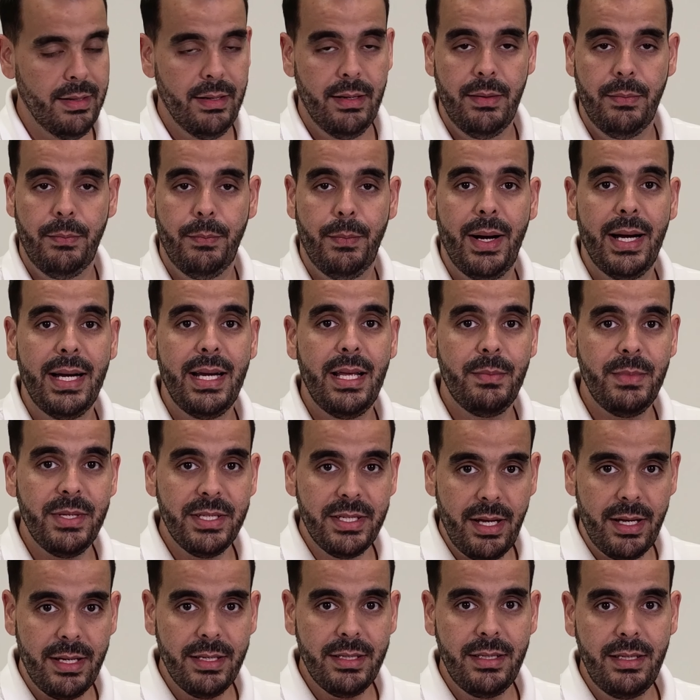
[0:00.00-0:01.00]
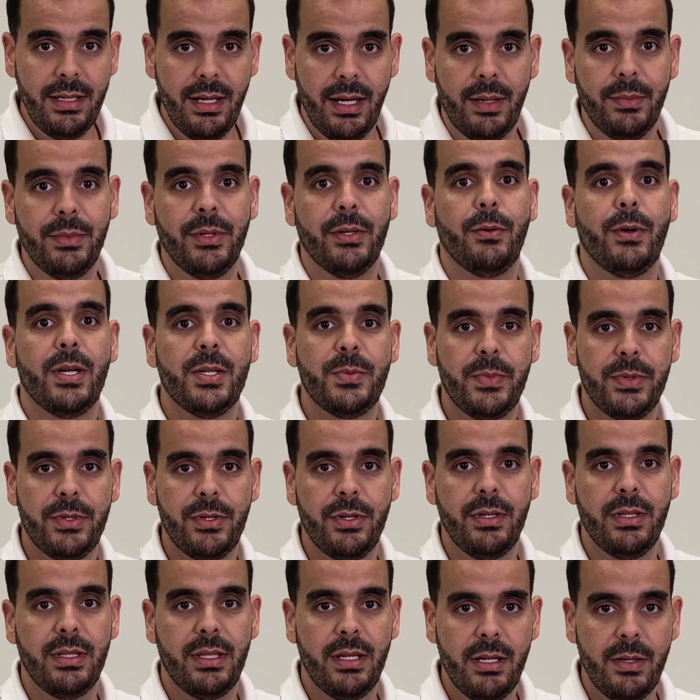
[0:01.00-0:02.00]
My name is Ozzy, I'm the
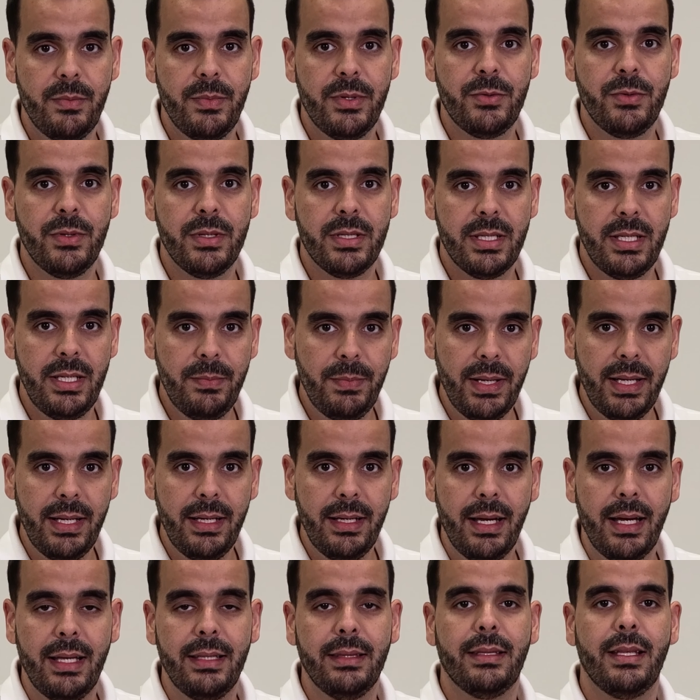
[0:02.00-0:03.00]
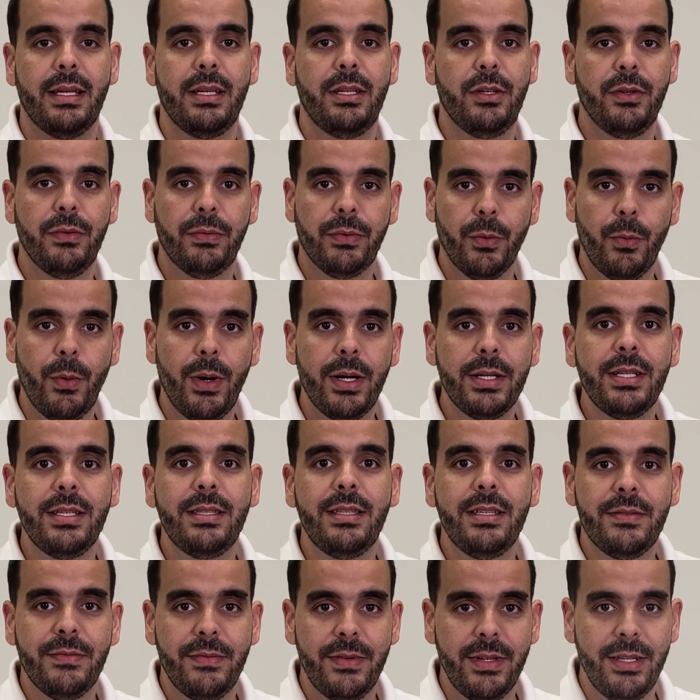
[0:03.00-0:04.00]
respiratory therapist with CPAP, and thank you for watching
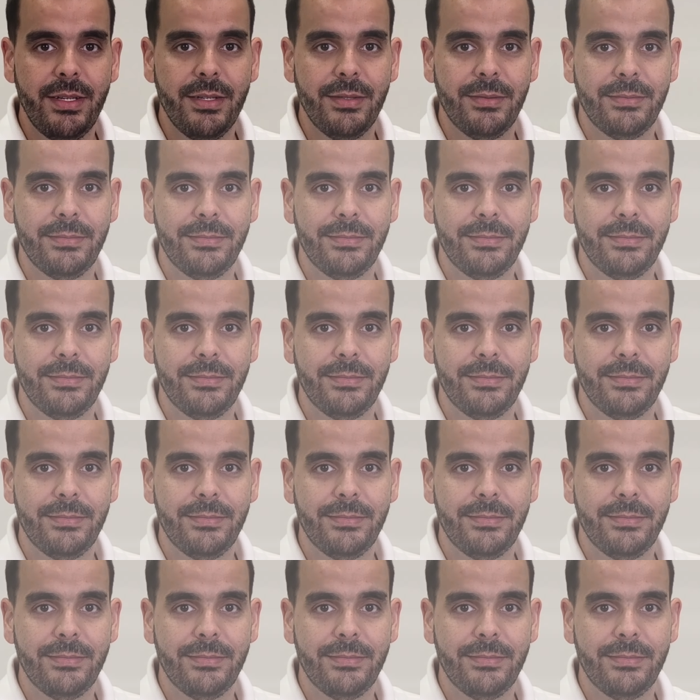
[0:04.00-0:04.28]
this video.